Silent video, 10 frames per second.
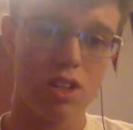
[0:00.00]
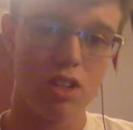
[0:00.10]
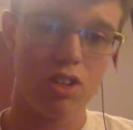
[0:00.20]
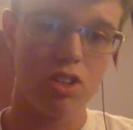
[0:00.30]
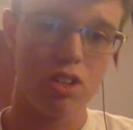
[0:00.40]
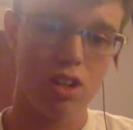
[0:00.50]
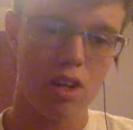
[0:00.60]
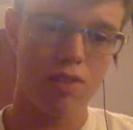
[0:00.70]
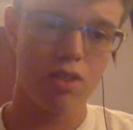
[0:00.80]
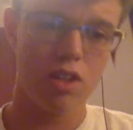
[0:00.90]
Angeles is on
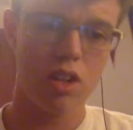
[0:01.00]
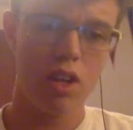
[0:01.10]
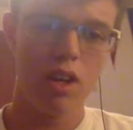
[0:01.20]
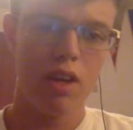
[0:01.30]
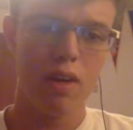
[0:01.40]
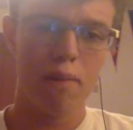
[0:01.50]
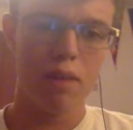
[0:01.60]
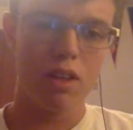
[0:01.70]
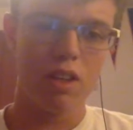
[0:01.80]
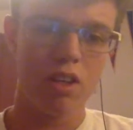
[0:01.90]
offense,
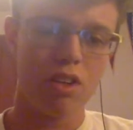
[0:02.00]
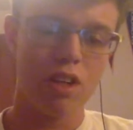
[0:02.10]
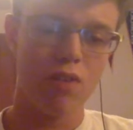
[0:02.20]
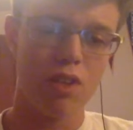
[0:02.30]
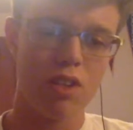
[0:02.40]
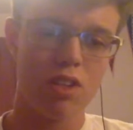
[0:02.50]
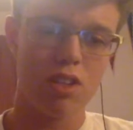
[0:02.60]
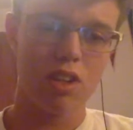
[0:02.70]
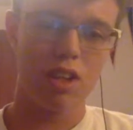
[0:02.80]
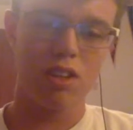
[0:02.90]
but their defense
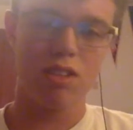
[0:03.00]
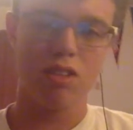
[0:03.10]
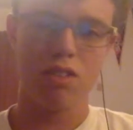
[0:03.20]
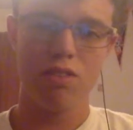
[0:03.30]
against